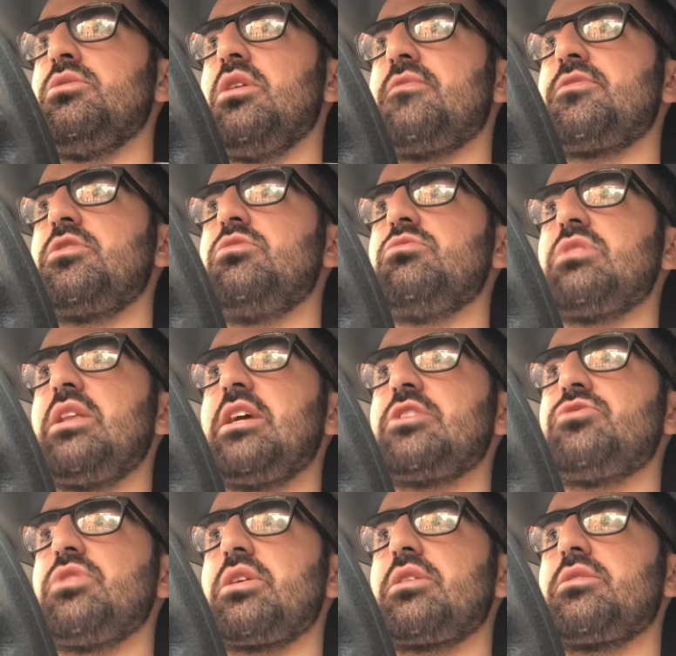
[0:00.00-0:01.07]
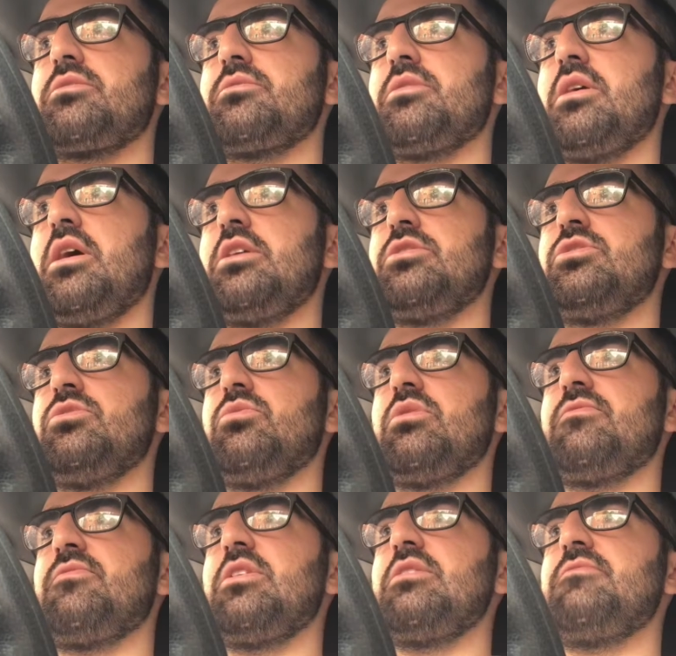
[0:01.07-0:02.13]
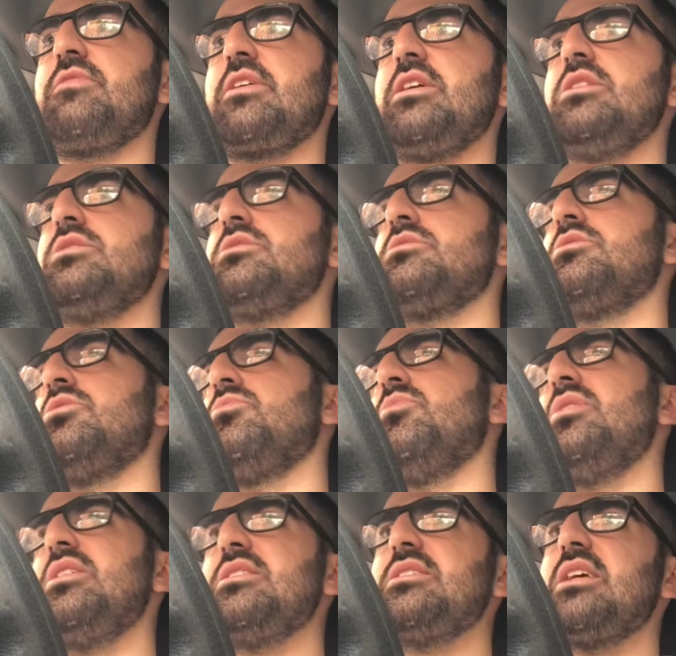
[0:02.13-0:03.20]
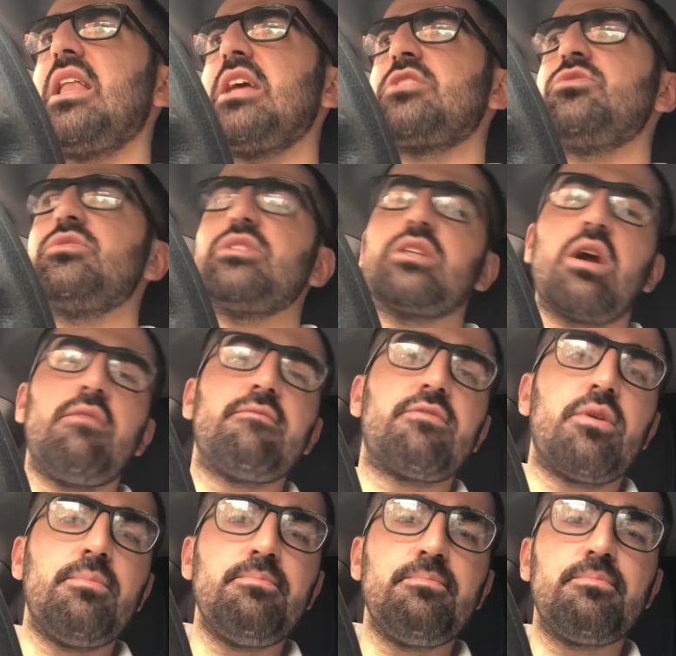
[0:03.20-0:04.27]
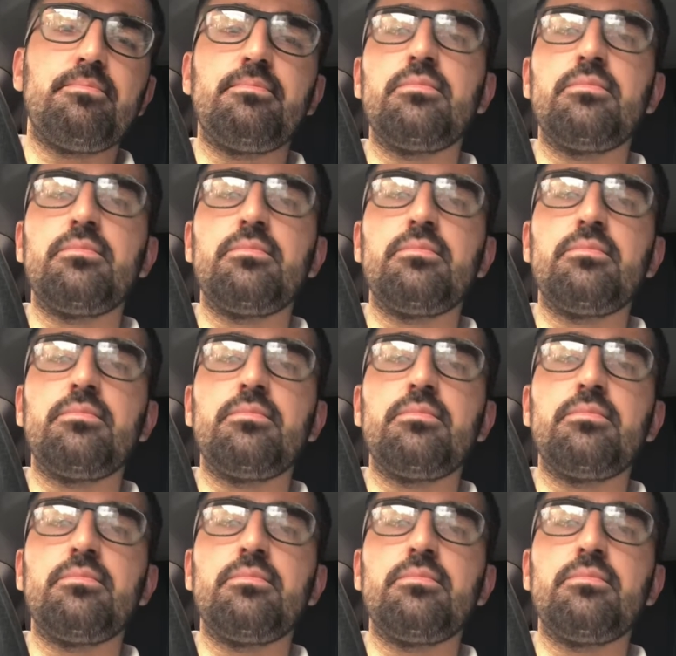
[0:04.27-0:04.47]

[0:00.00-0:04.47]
You have to use electric. And do you know what the funny thing is? Where does the electricity come from?